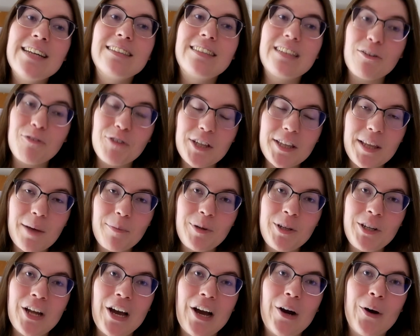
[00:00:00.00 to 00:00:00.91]
Definitely let
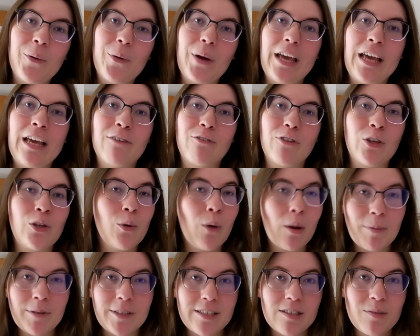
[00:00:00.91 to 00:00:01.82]
me know if you
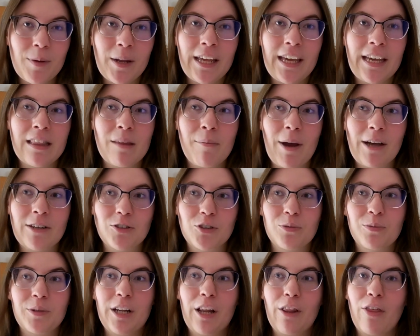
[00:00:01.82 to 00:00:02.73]
are participating in the
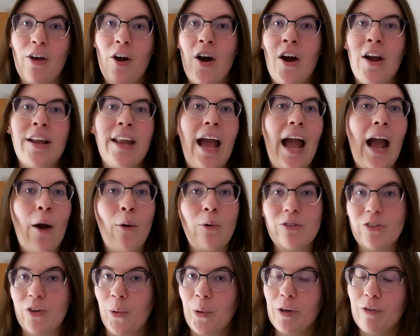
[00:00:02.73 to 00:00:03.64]
Magical Readathon, how
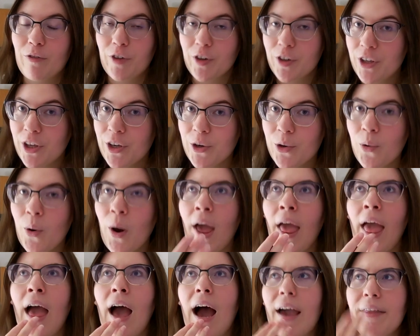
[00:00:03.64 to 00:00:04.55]
it's going for you.
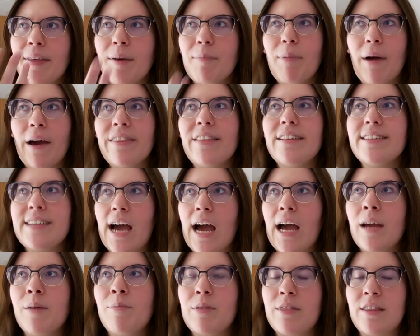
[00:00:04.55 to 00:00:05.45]
I think by the
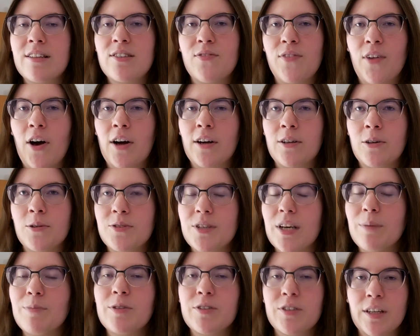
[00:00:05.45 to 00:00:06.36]
time this vlog goes
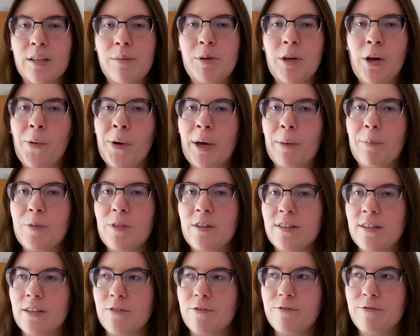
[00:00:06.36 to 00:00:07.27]
up, it's going to be going up
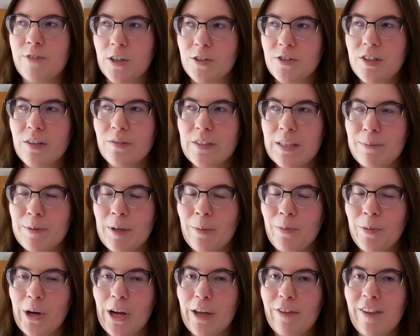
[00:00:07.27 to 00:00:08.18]
the first of
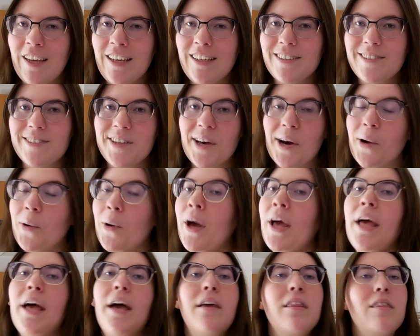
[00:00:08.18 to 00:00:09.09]
September, I think. So
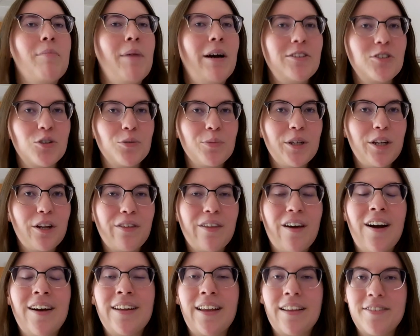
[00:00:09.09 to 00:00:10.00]
the Magical
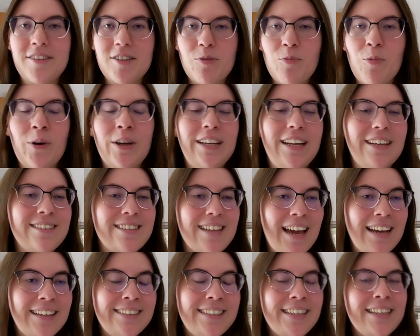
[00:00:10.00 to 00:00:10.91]
Readathon at this point has
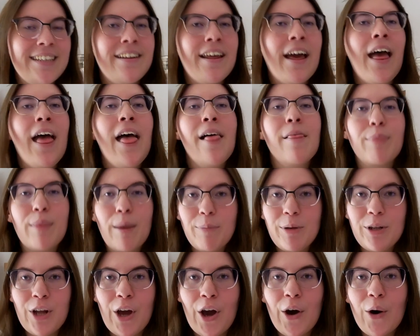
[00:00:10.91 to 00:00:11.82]
ended.
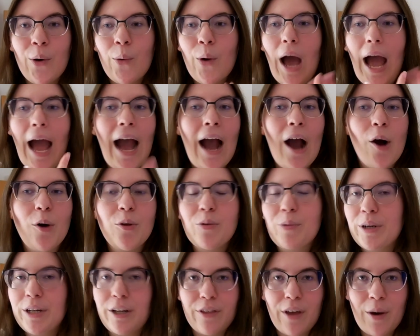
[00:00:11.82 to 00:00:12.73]
Let me know how
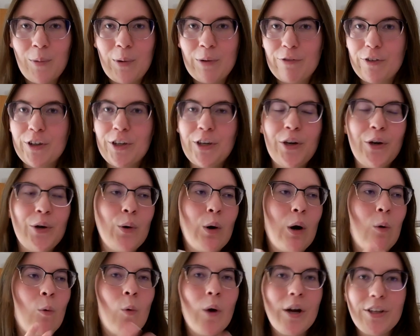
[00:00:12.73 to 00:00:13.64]
the readathon went for
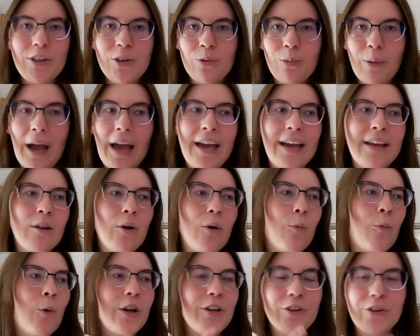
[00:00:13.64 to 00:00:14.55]
you, what you read,
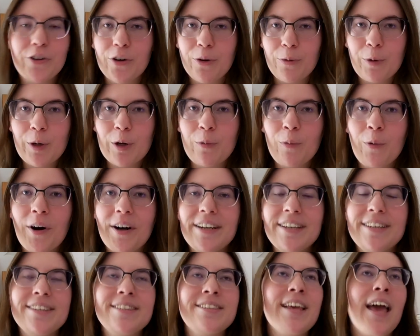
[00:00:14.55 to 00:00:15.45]
what your career
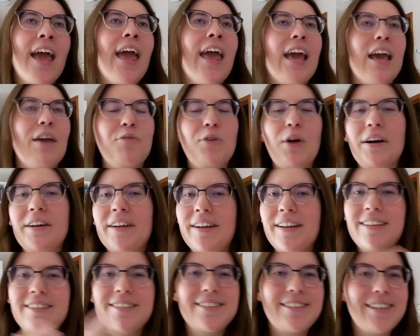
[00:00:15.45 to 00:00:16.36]
was, if you had
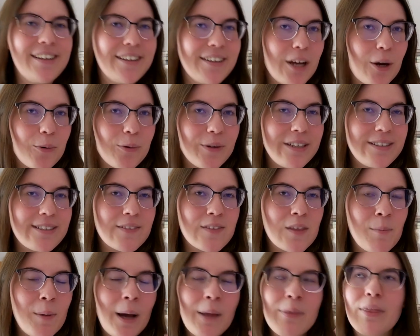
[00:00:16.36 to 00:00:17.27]
any standout reads of
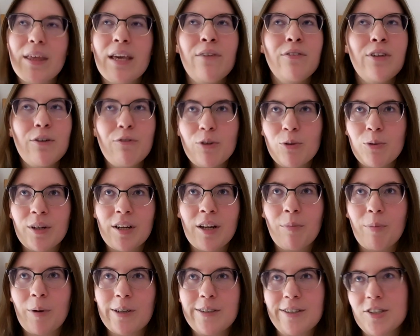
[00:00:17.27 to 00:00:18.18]
the month. Even if you
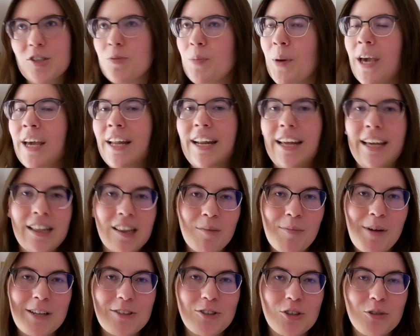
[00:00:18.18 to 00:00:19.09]
didn't participate in
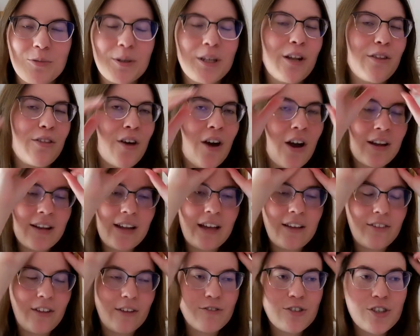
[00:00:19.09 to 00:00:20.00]
the Magical Readathon,
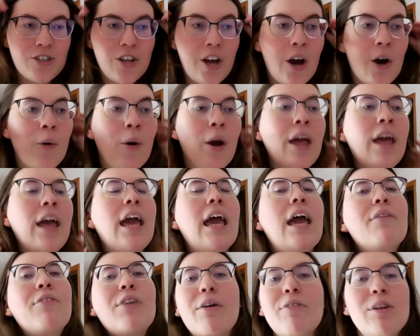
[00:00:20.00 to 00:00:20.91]
I'd love to know
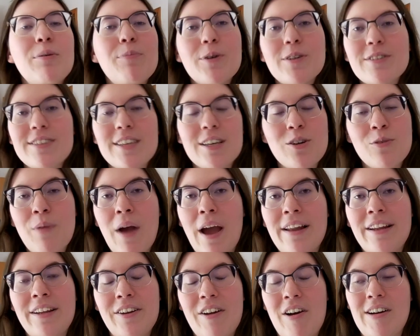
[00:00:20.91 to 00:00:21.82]
if you have any books that you
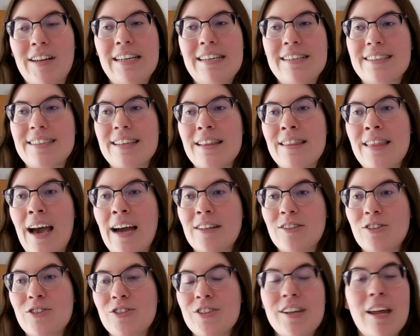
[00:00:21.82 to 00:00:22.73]
read in August
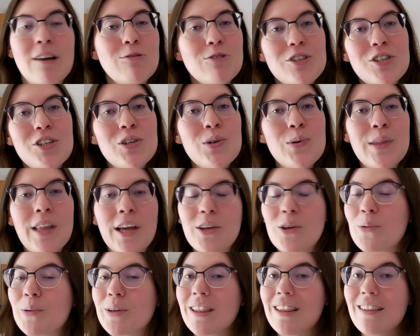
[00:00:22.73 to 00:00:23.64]
that stood out to you and
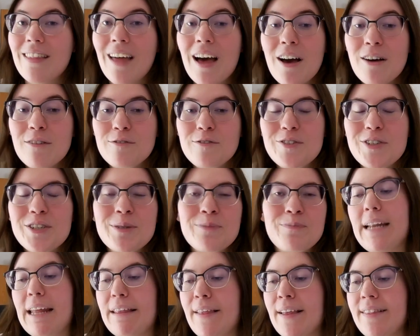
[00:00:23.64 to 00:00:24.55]
that you really loved.
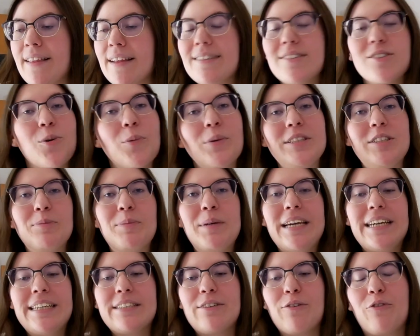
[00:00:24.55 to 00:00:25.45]
But I think that's going to
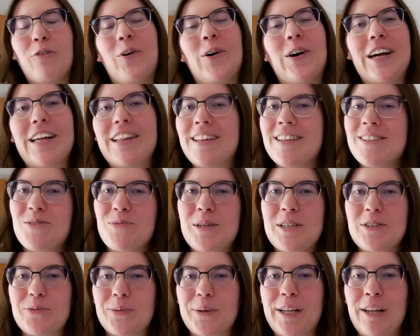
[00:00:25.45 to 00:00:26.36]
be it for this
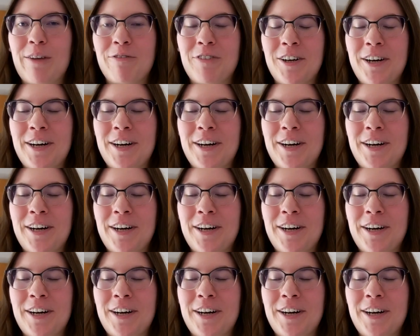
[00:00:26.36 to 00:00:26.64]
week's reading